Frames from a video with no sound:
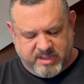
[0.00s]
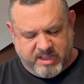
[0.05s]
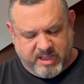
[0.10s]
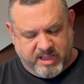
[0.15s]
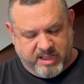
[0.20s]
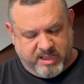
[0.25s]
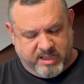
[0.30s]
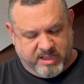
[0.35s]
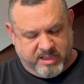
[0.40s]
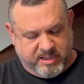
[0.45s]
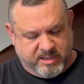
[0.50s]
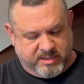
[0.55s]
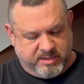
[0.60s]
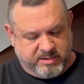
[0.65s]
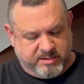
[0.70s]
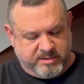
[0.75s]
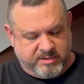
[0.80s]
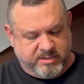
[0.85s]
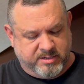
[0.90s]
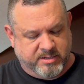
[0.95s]

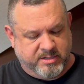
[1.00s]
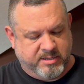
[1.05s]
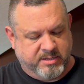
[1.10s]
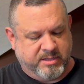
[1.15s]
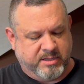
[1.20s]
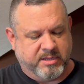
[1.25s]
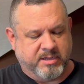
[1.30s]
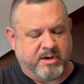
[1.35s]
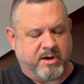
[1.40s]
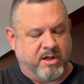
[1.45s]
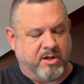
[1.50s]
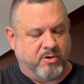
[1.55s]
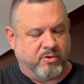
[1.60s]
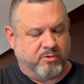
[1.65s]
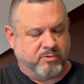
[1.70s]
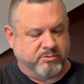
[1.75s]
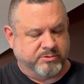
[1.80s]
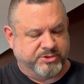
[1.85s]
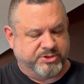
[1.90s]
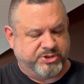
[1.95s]
and it
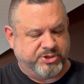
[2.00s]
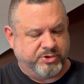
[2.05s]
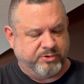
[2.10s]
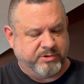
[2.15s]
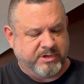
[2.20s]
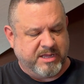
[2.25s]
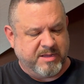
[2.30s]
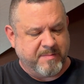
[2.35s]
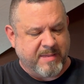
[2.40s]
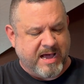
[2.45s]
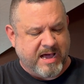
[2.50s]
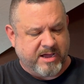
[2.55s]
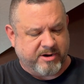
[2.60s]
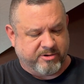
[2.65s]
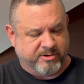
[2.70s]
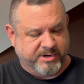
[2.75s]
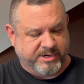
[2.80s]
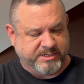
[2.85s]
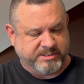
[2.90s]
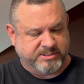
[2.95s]
holds 2D
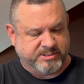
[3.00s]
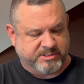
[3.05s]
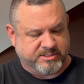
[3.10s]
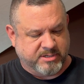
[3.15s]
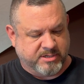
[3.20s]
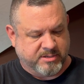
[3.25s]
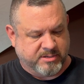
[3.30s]
batteries.